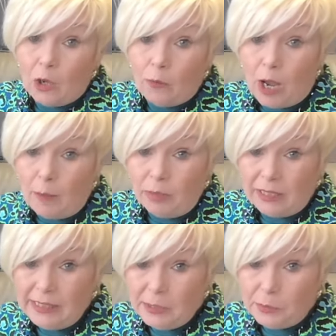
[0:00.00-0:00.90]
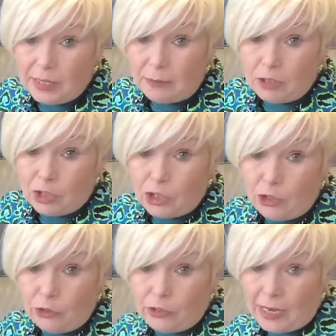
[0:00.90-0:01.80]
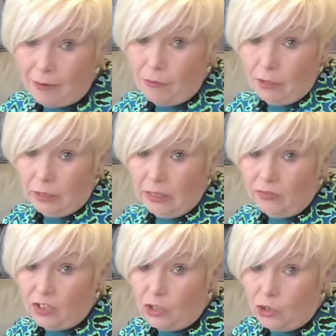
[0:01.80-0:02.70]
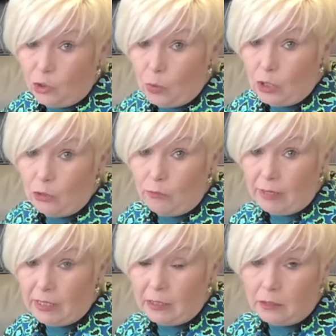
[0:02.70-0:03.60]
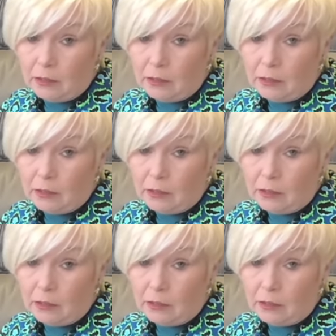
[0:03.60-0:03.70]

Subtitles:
But I'm pleased with how it's turned out. Give us the twirl, Ree.